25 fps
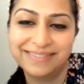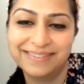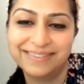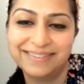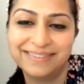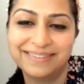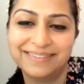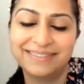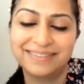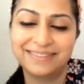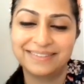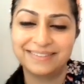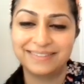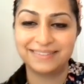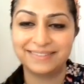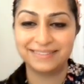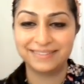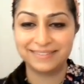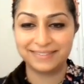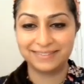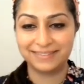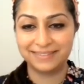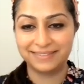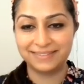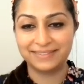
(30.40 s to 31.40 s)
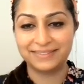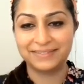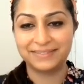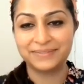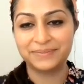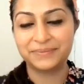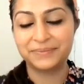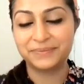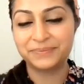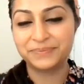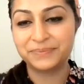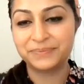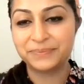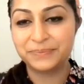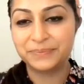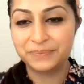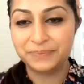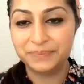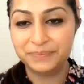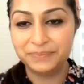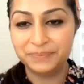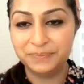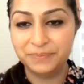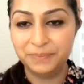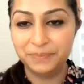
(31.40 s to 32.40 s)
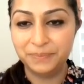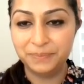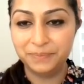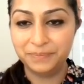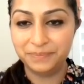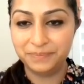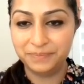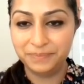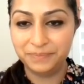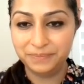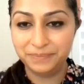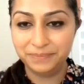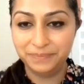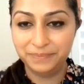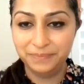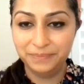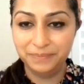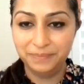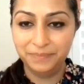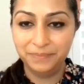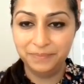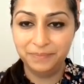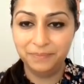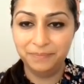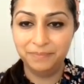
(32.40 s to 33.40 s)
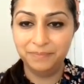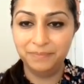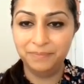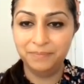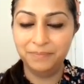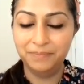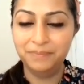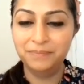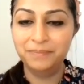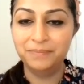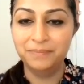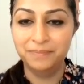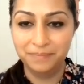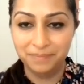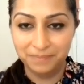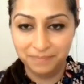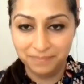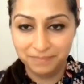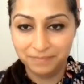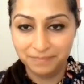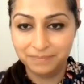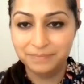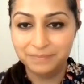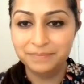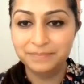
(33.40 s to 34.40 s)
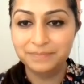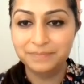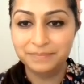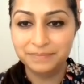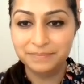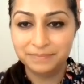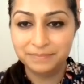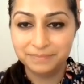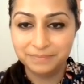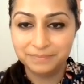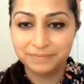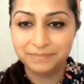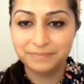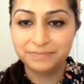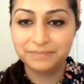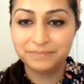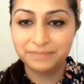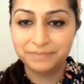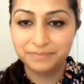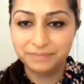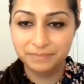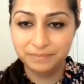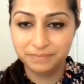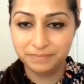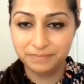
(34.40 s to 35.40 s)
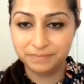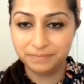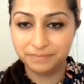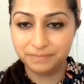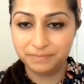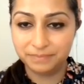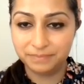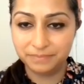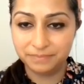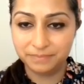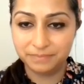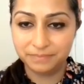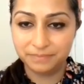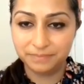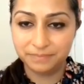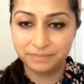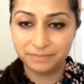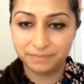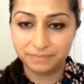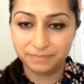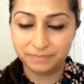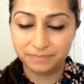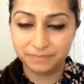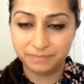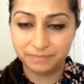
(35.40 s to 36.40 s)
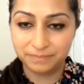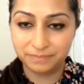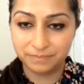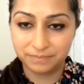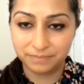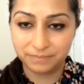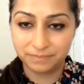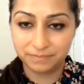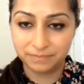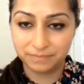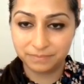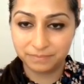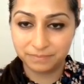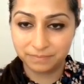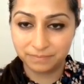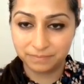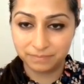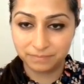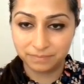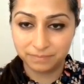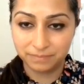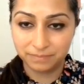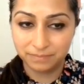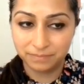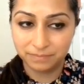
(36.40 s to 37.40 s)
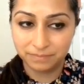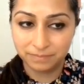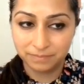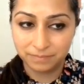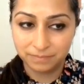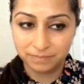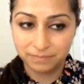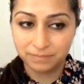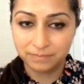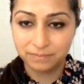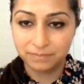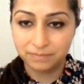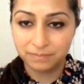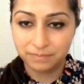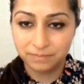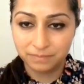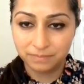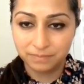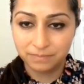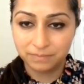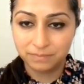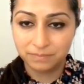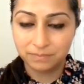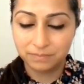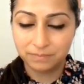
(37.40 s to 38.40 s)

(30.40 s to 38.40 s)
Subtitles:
No words are spoken by the person on screen.